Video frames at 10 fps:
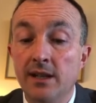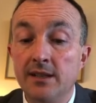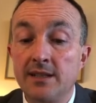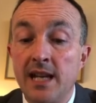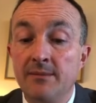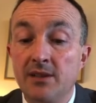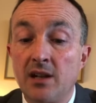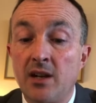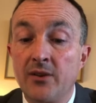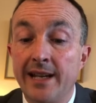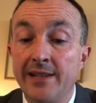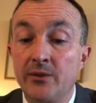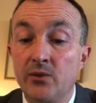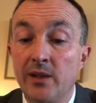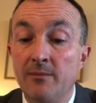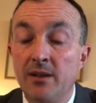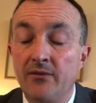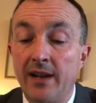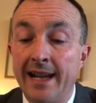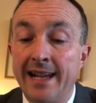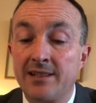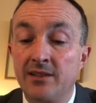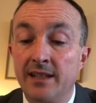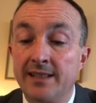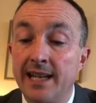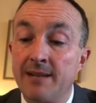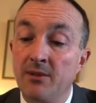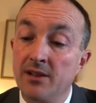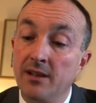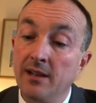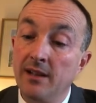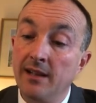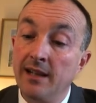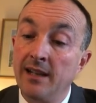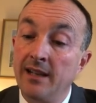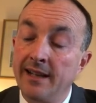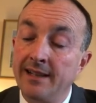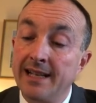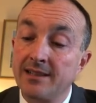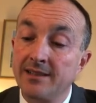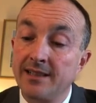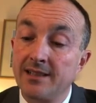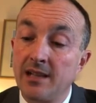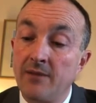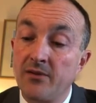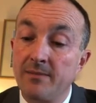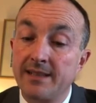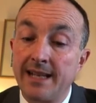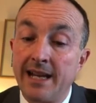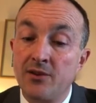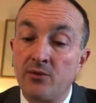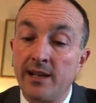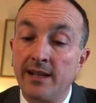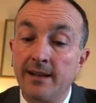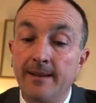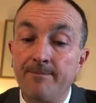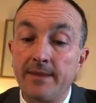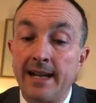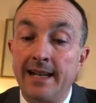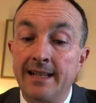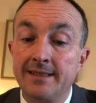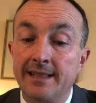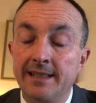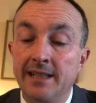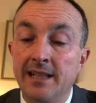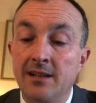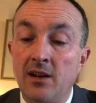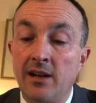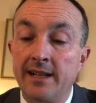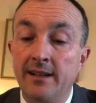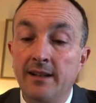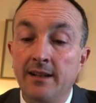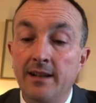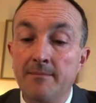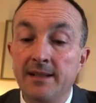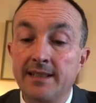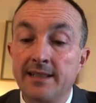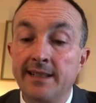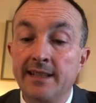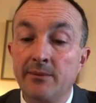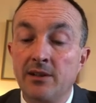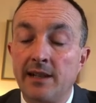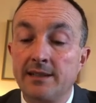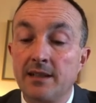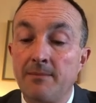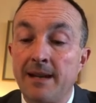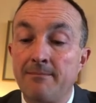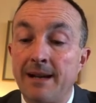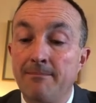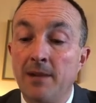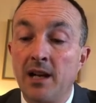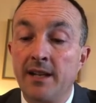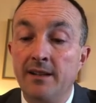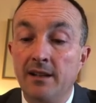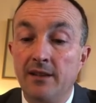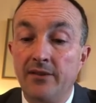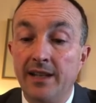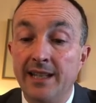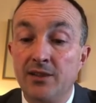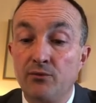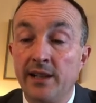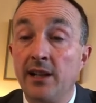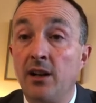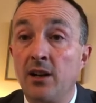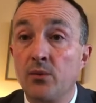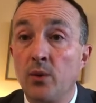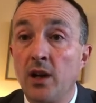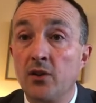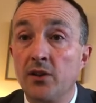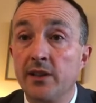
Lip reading: James Carr and Henry Sweetman for excellent attainment in lessons this term from Mr. Hendry. And in year 9, Mrs. Lindley would like to commend Matt Mullen for his really hard work on a